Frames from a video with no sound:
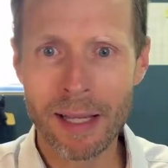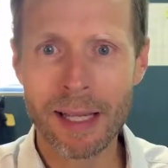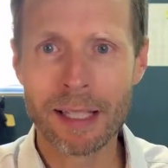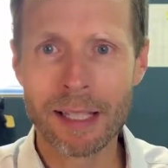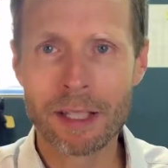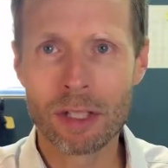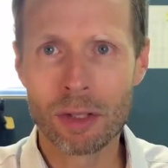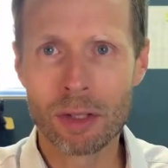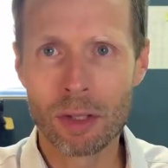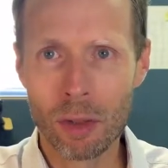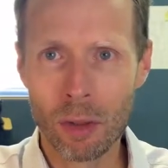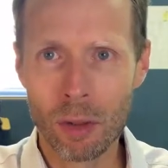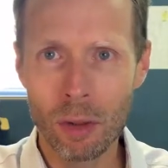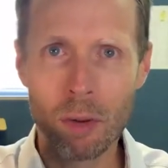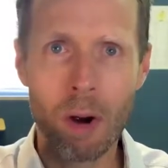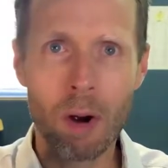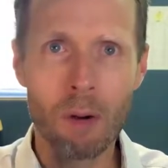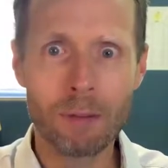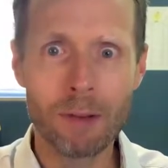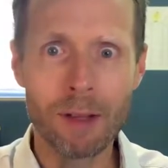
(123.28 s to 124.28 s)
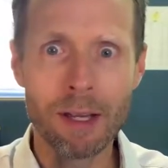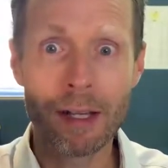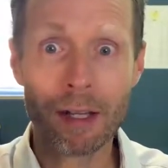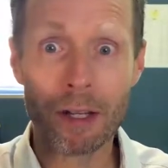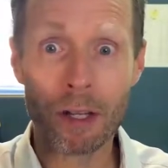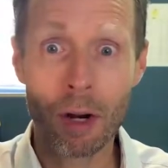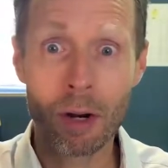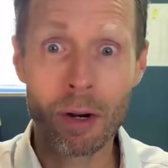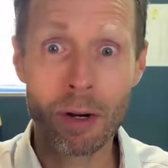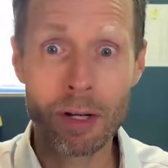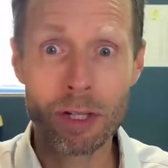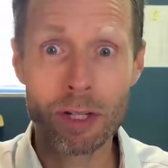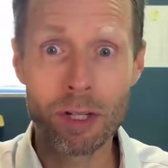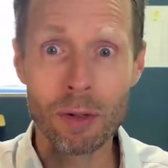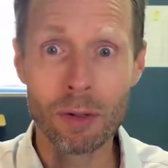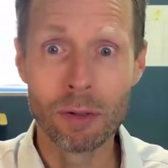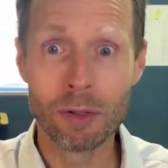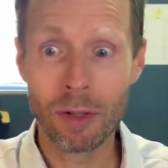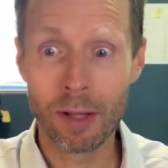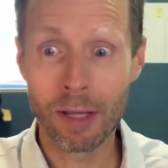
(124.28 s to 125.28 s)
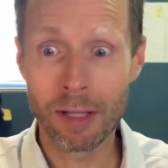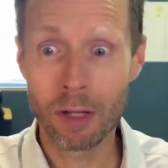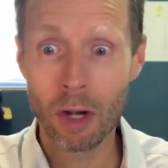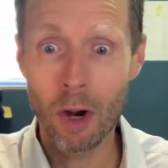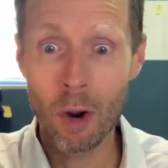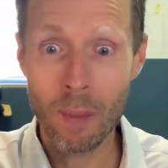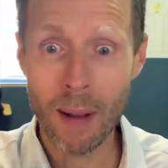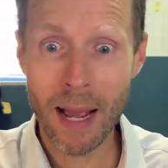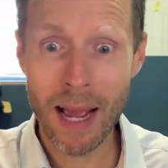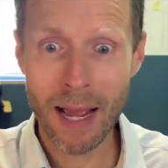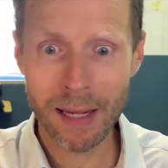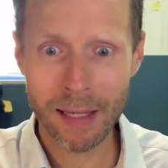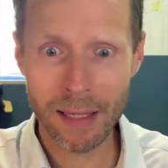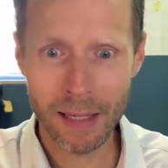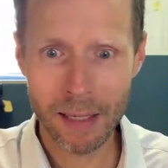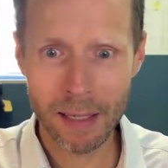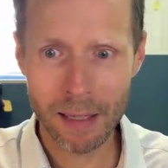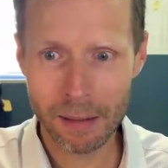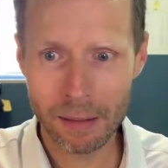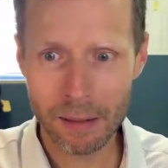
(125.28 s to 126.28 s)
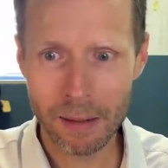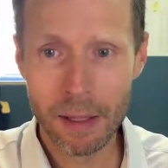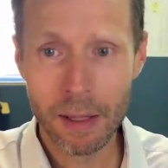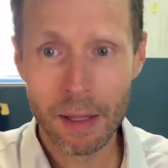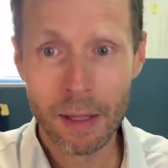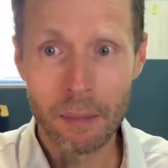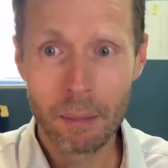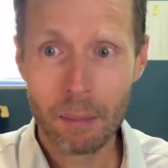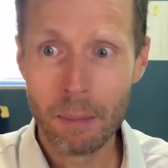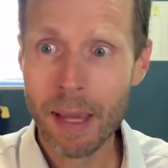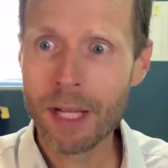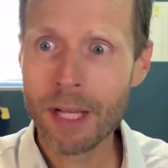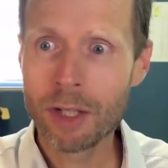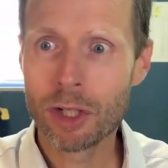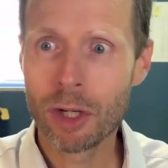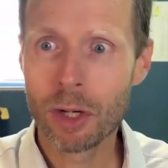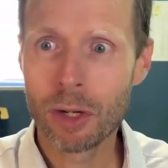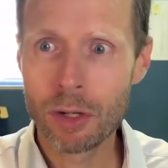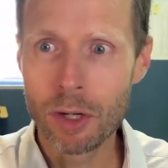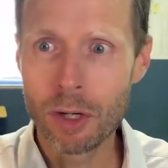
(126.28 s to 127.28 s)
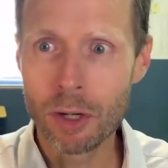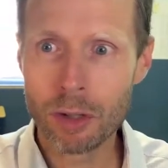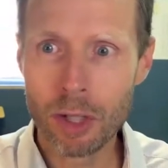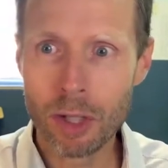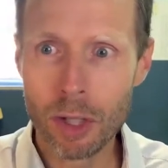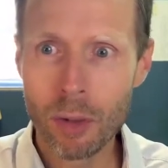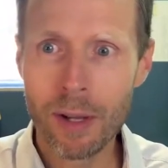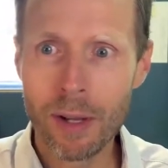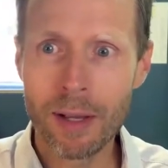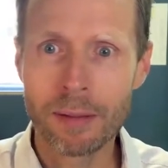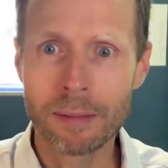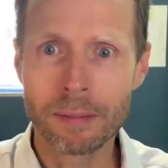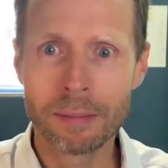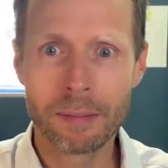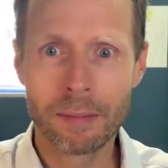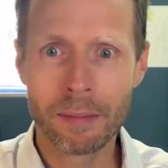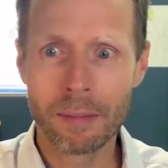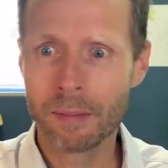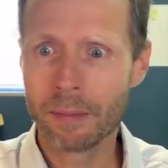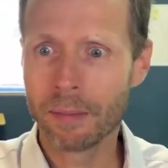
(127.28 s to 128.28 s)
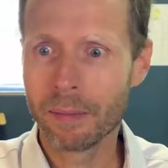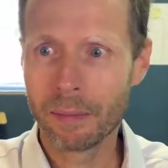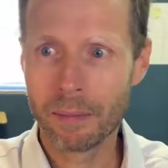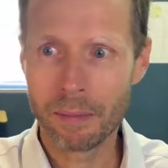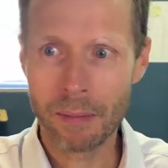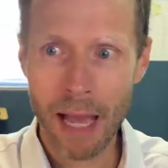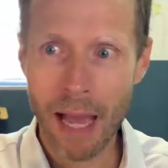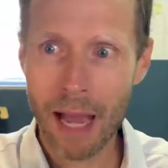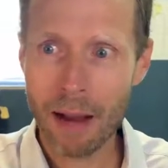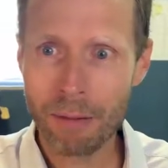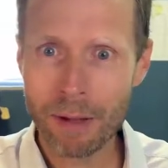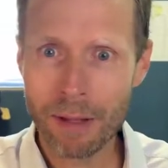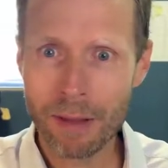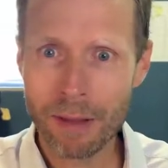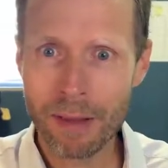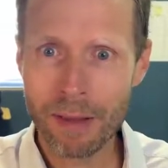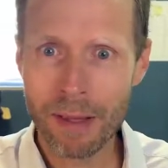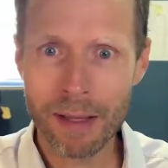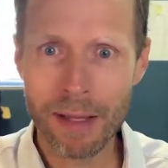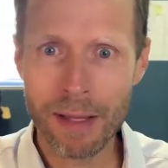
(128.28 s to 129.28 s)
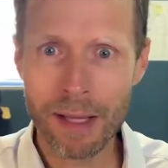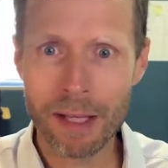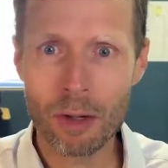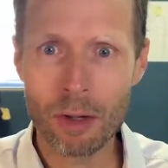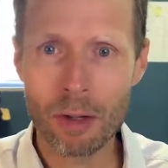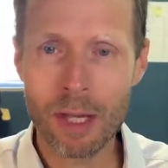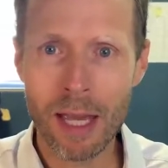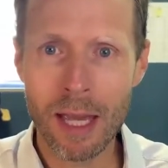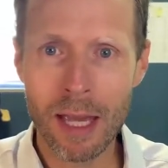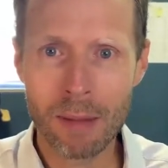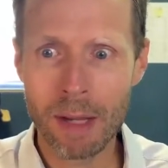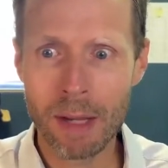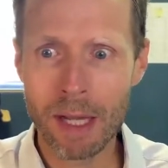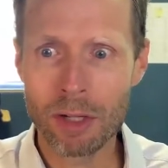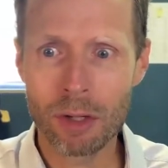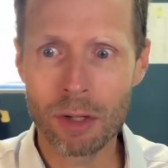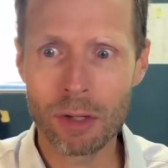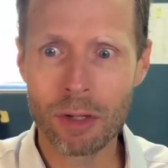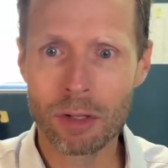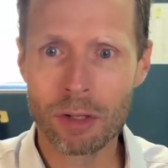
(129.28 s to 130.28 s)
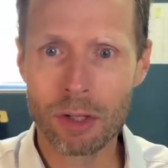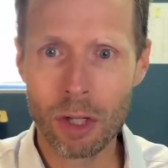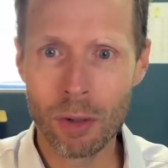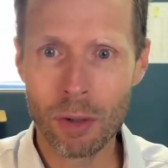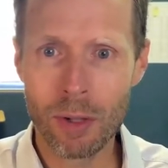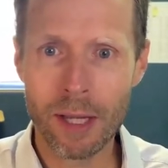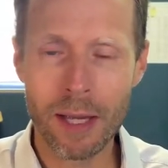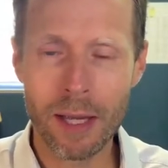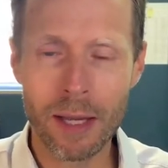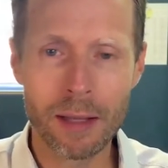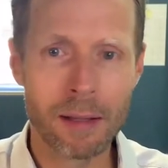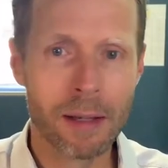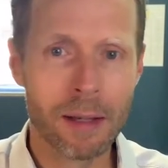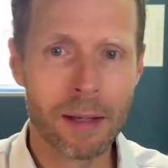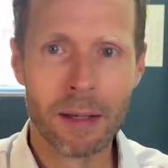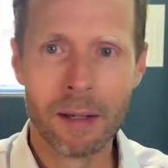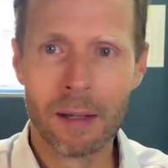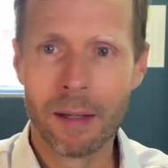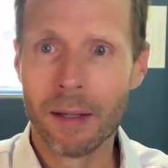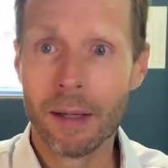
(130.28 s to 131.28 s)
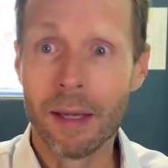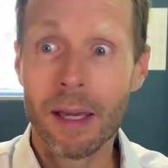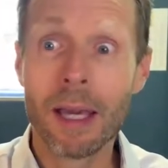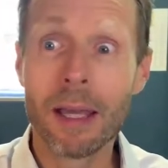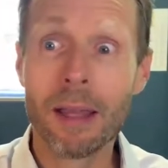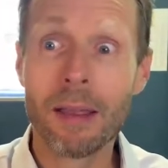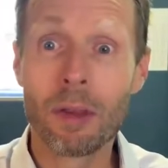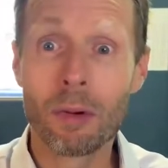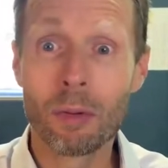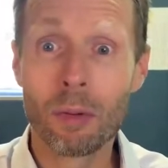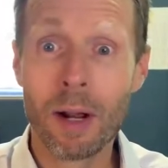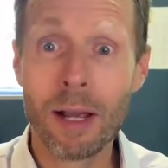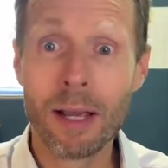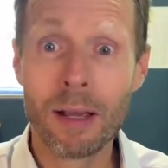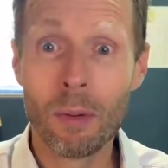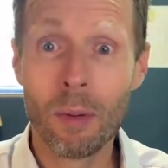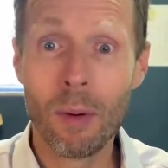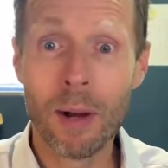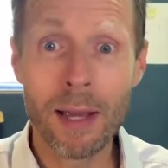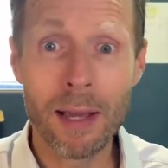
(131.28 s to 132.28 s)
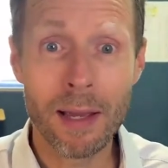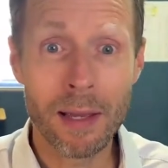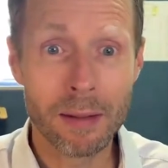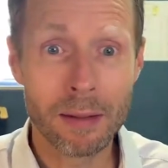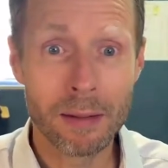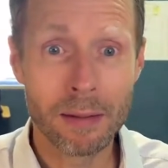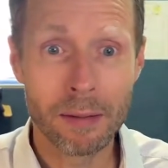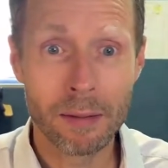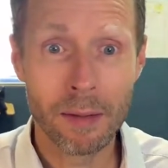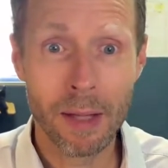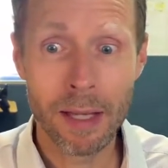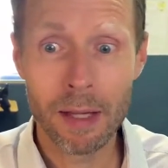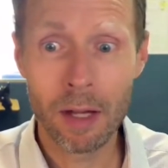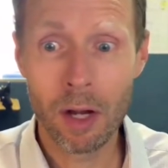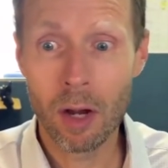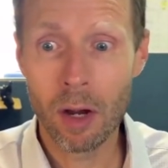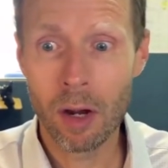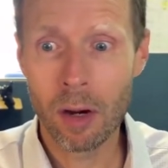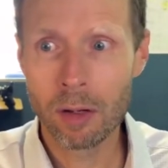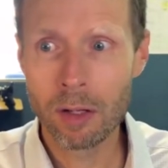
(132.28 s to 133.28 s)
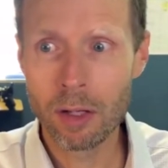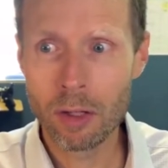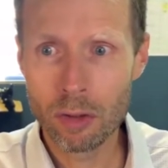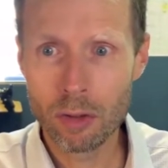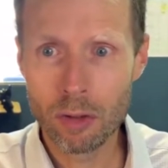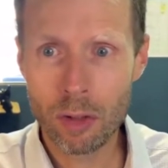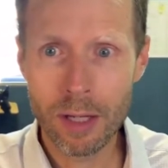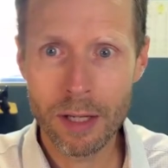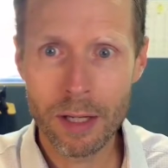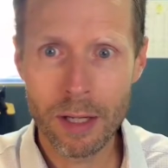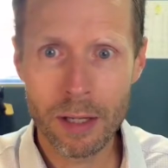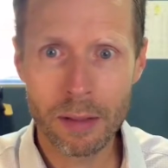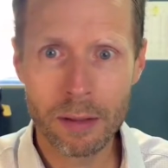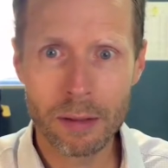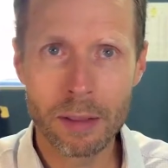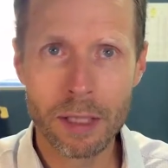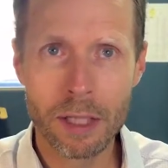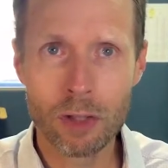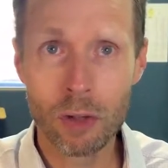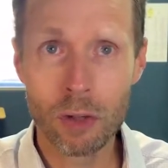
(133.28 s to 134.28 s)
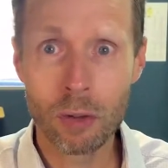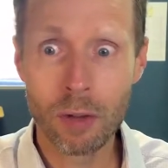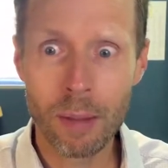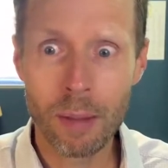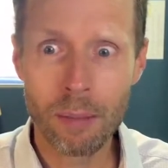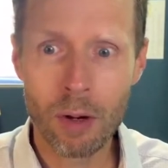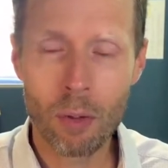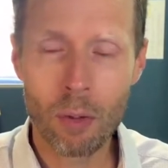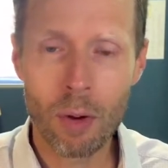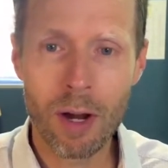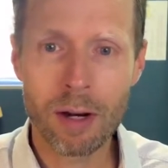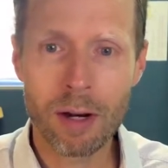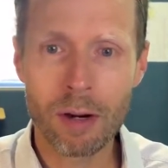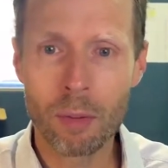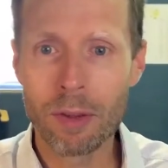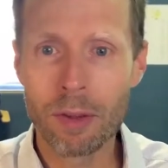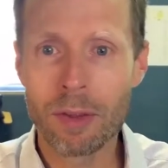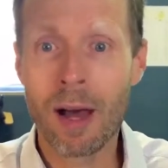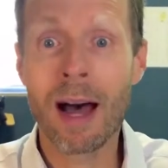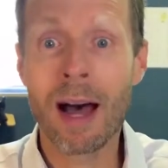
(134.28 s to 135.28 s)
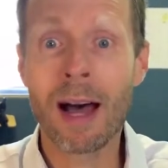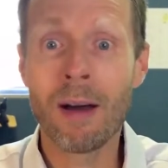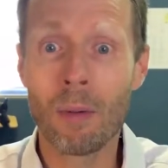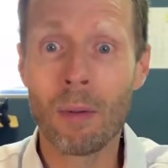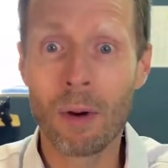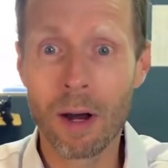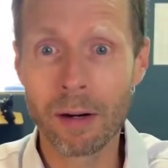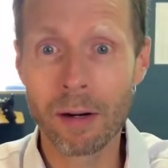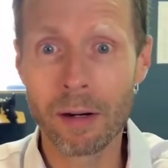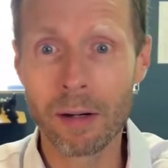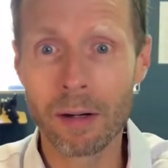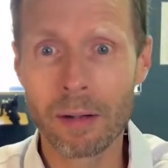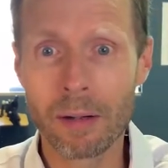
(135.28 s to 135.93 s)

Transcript: It's to hopefully encourage you to like go back and make sure you're doing everything that you can. Make sure you're doing it in the right way. Like, are you drinking, is your lemon water with hot water?